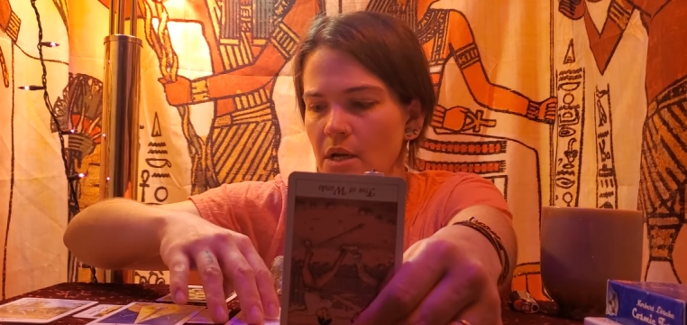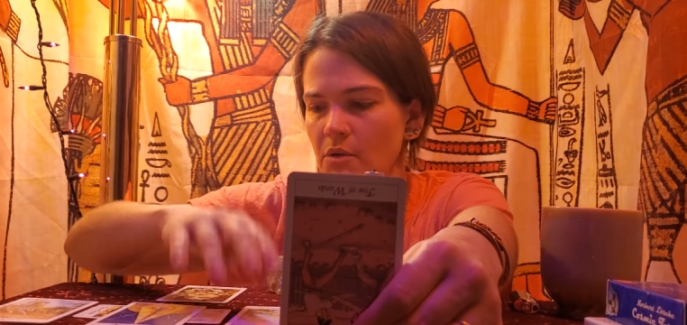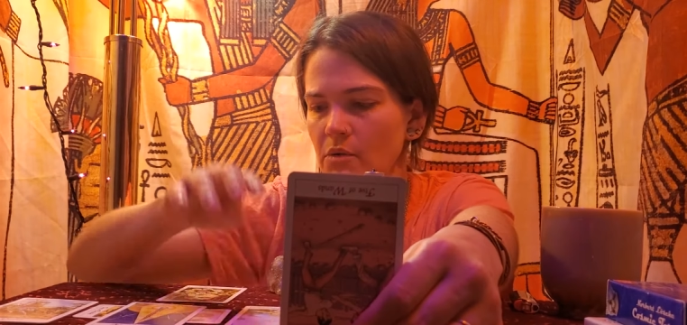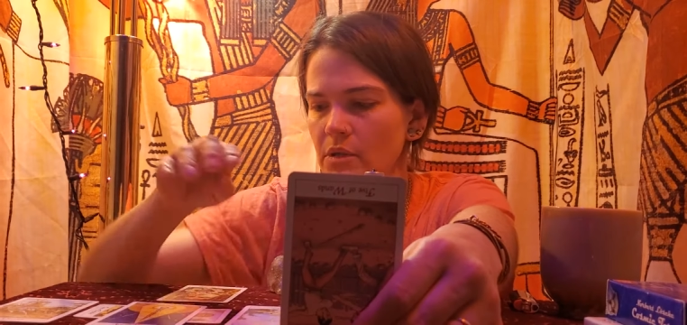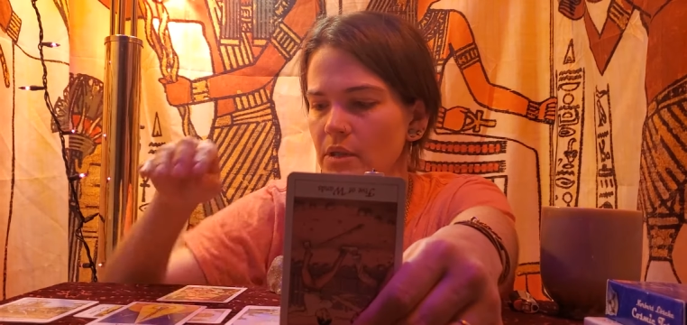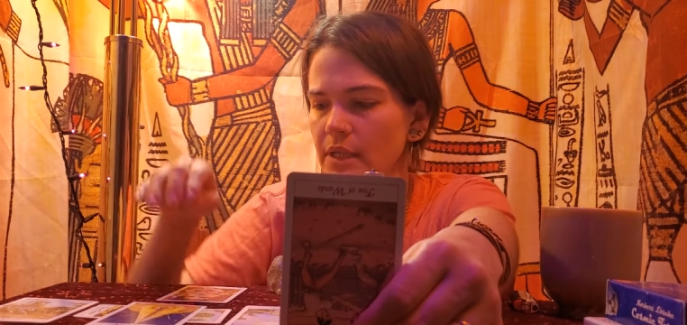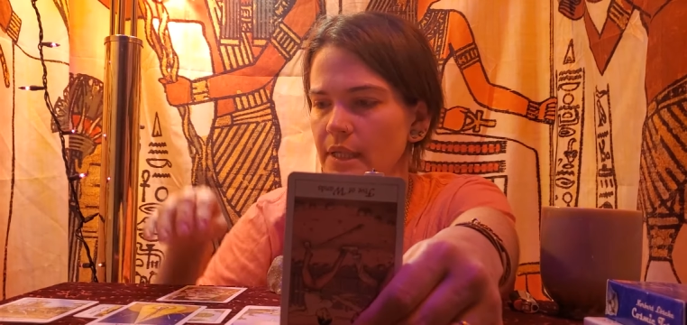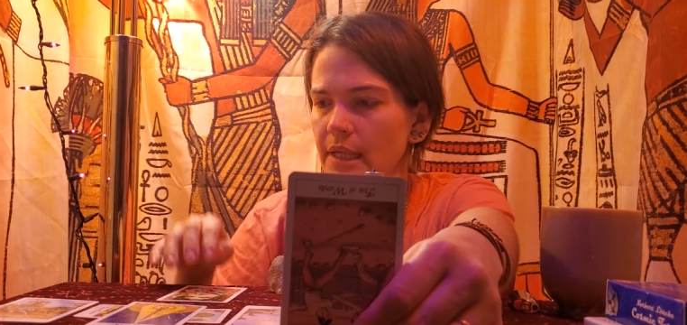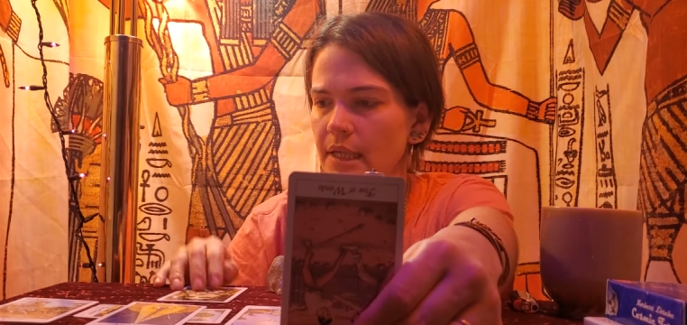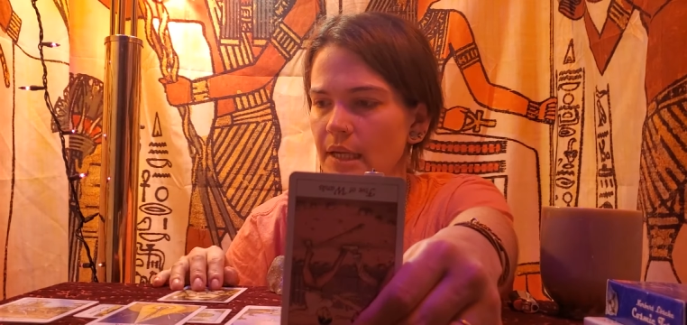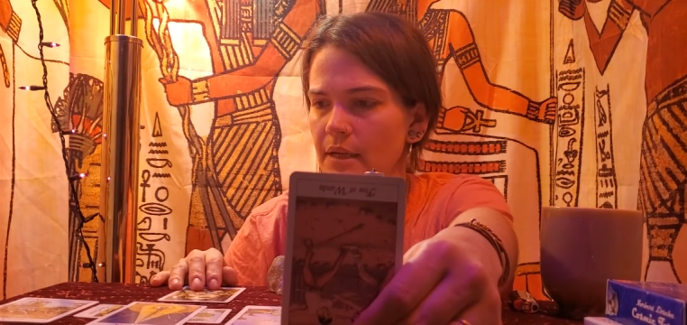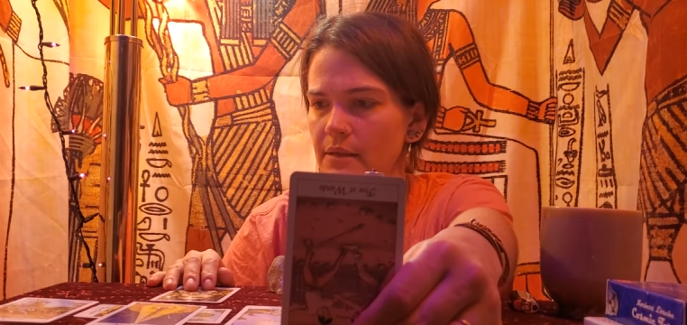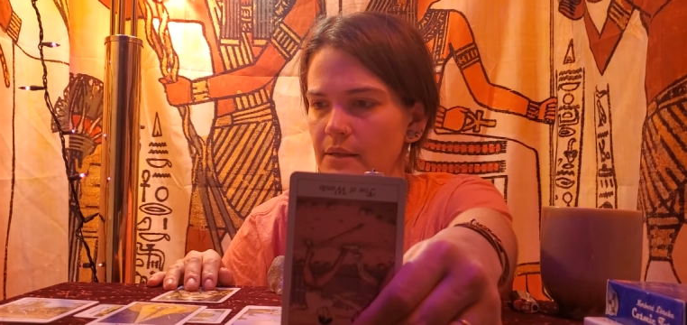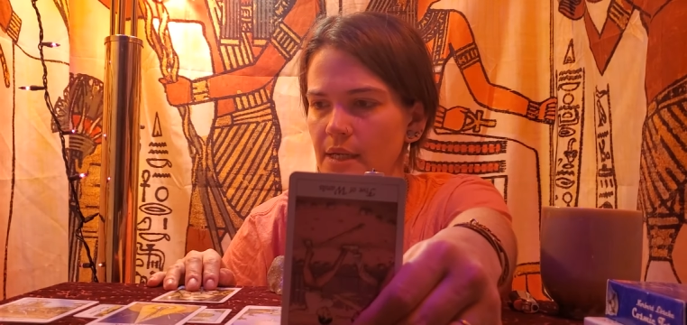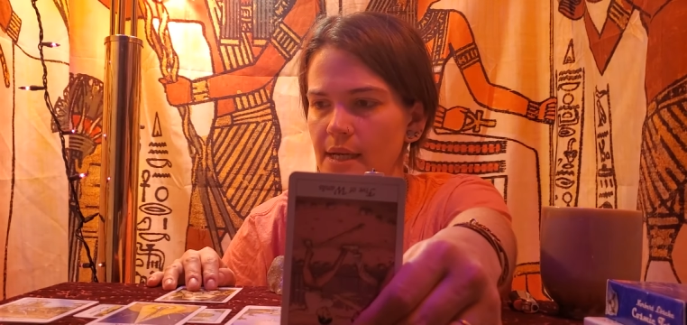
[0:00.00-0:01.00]
We're looking
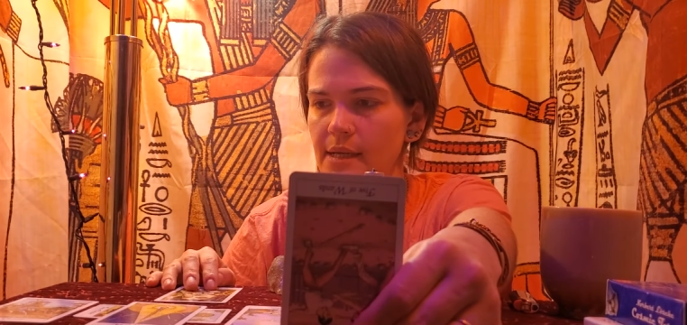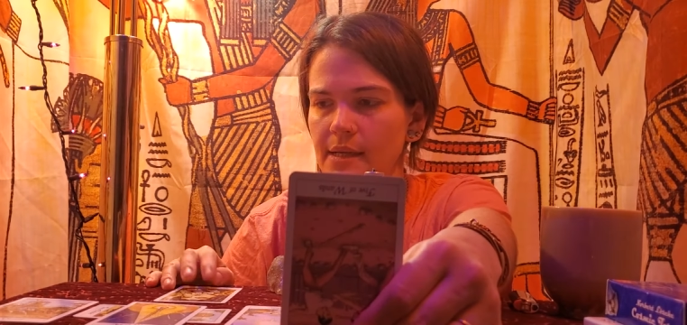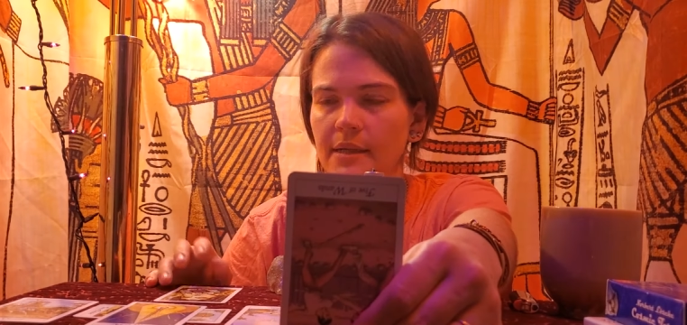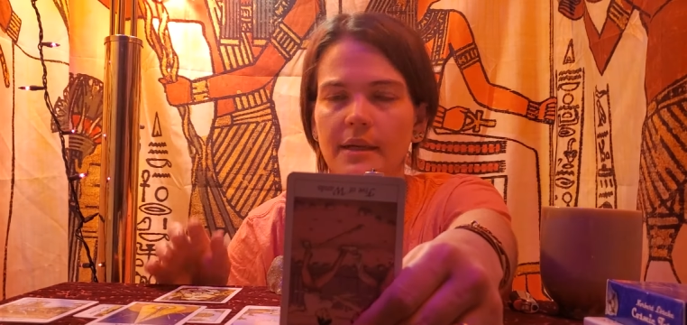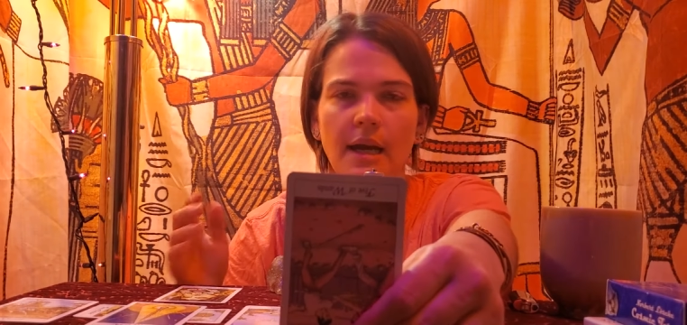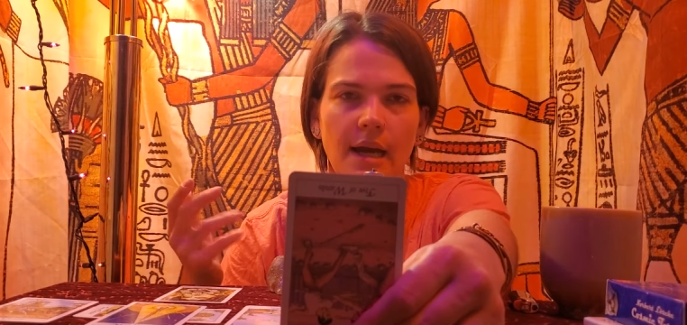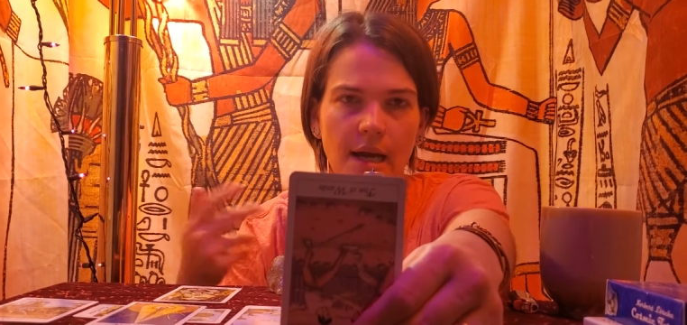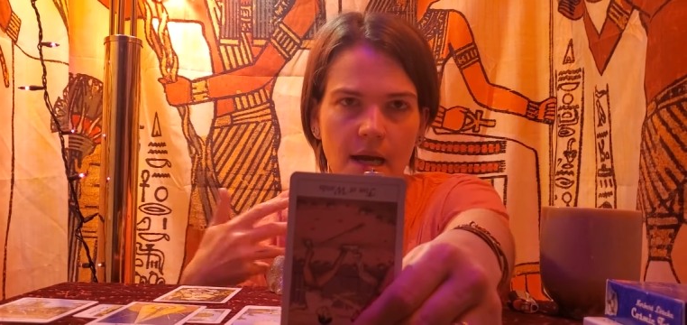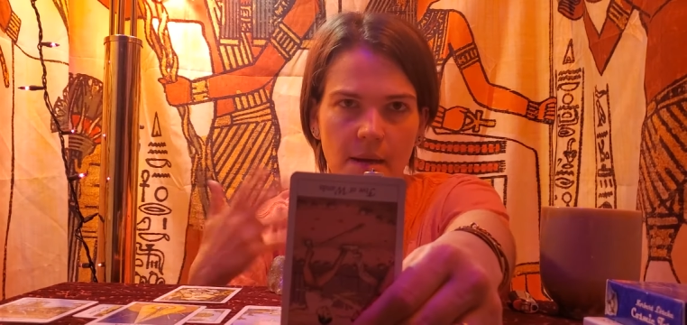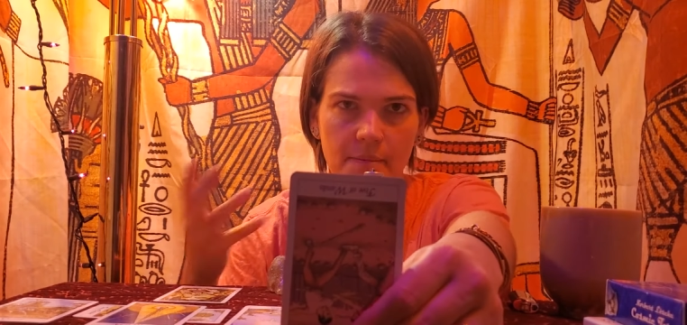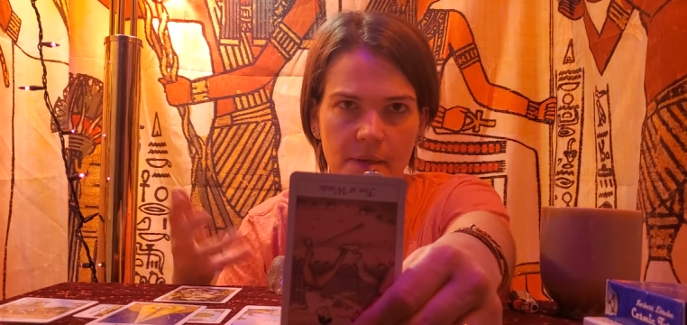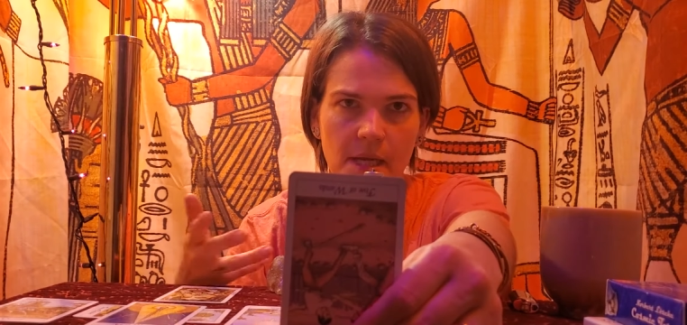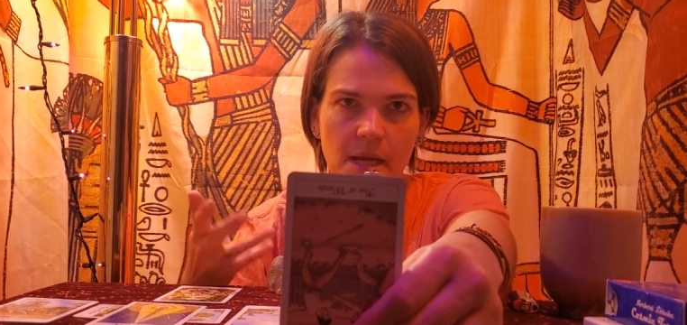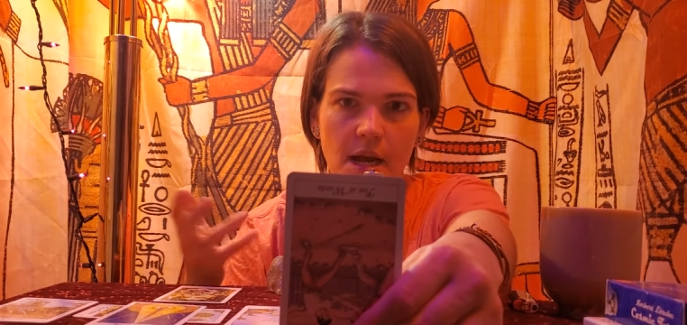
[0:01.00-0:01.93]
at like a happy